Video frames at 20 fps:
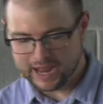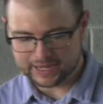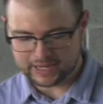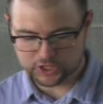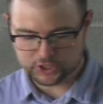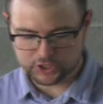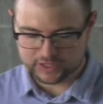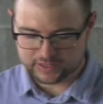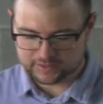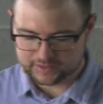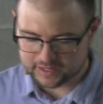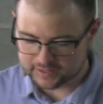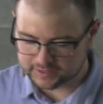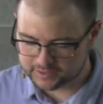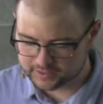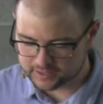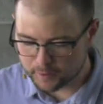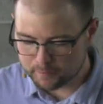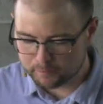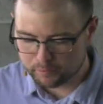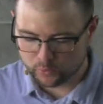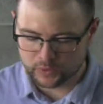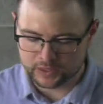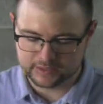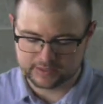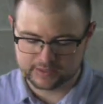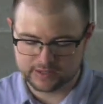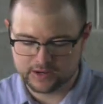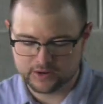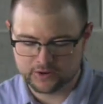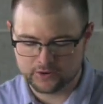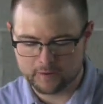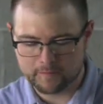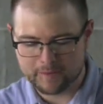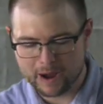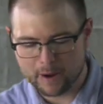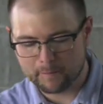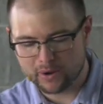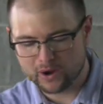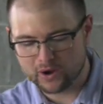I guess you could say, subpoints here
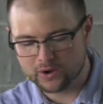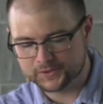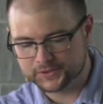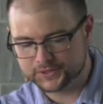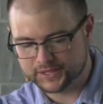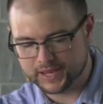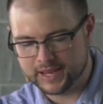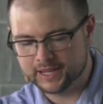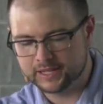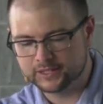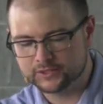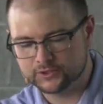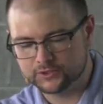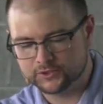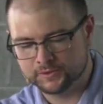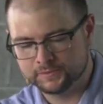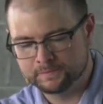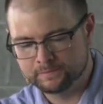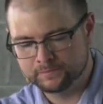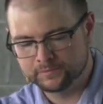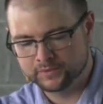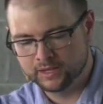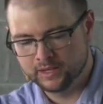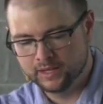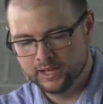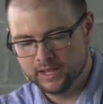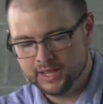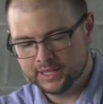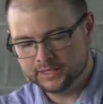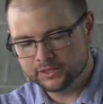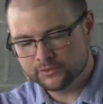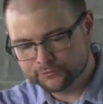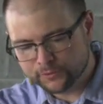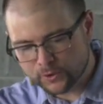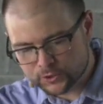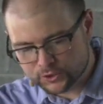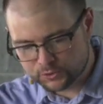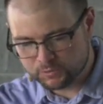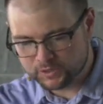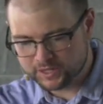about Paul's answer. And the
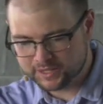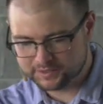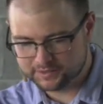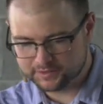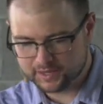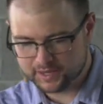first one is